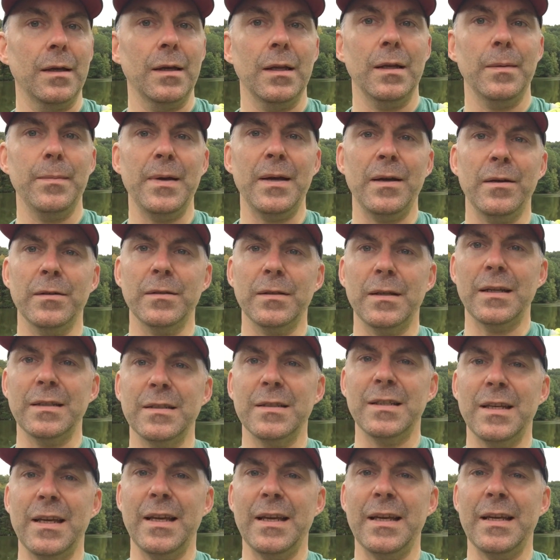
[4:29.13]
in about, I'd
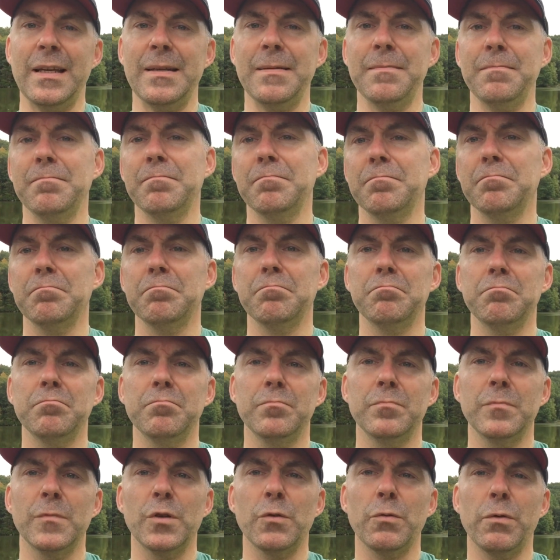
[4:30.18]
say,
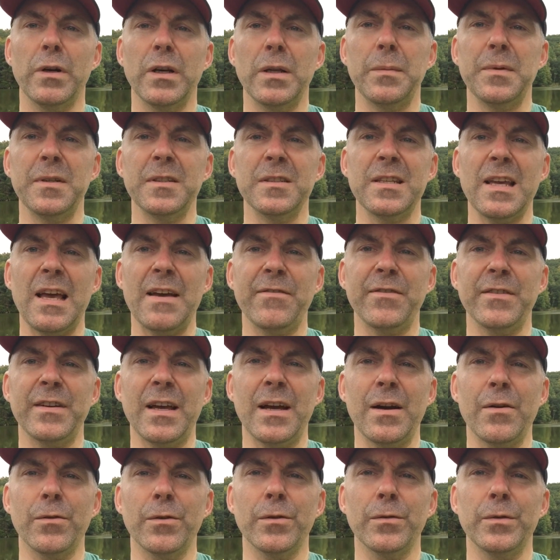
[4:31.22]
20 minutes, half an
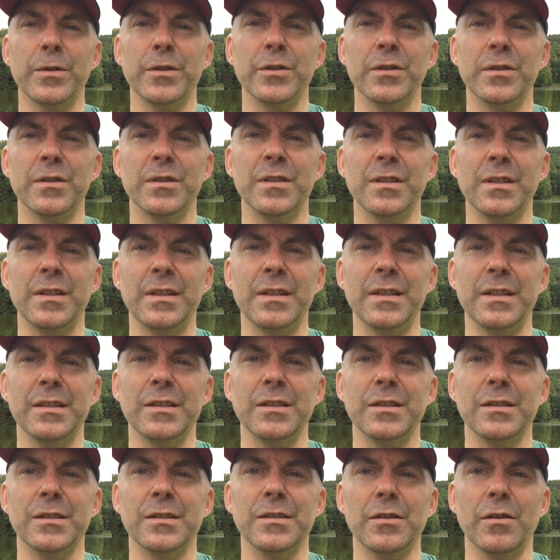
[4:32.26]
hour, we should see
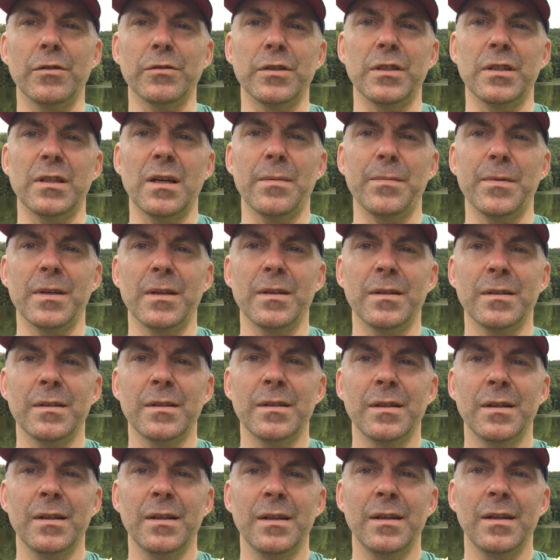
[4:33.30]
Chelsea coming in.
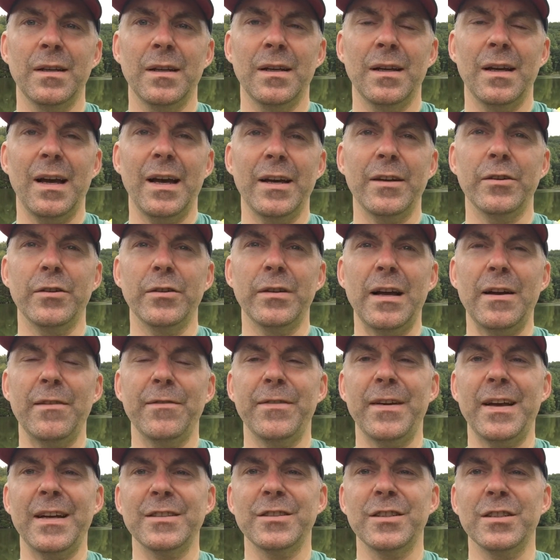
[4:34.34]
I don't know how
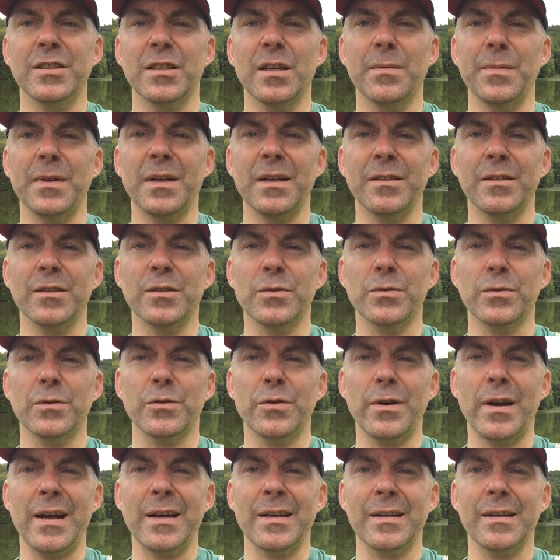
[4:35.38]
fast she's going to be on this
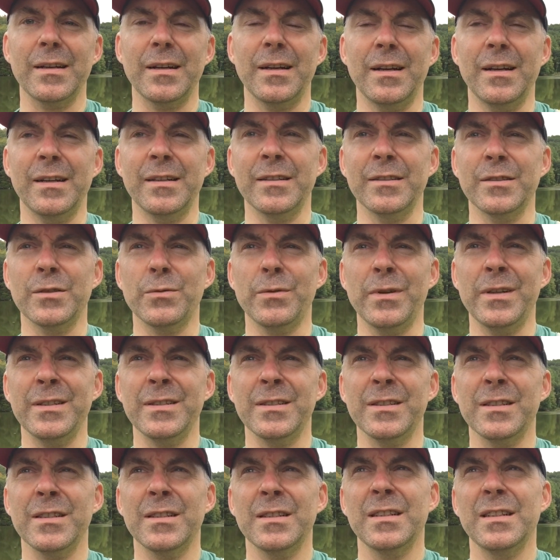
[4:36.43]
track, on this
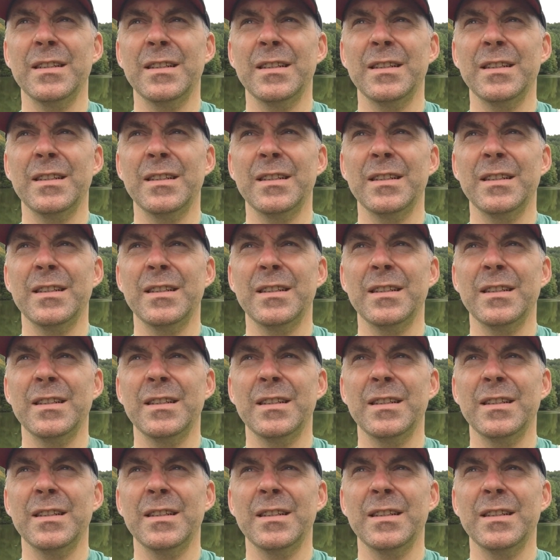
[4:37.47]
race.